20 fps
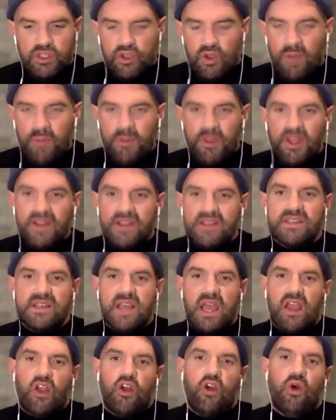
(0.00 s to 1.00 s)
So I'm going to
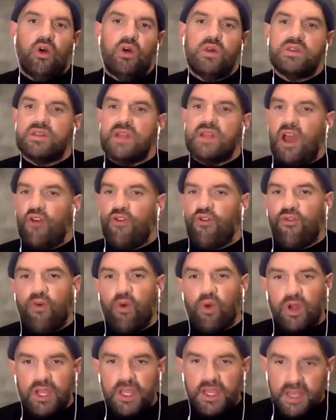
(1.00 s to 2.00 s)
set goals now
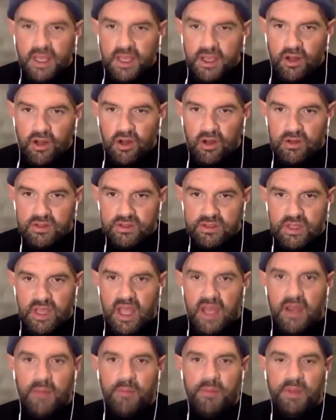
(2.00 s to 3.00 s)
for years
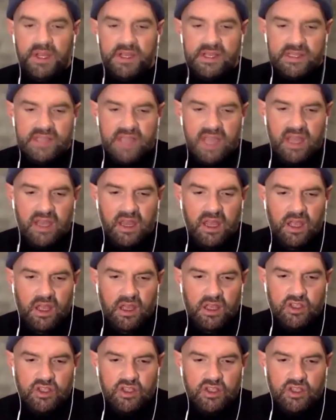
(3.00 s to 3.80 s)
and I'm going to set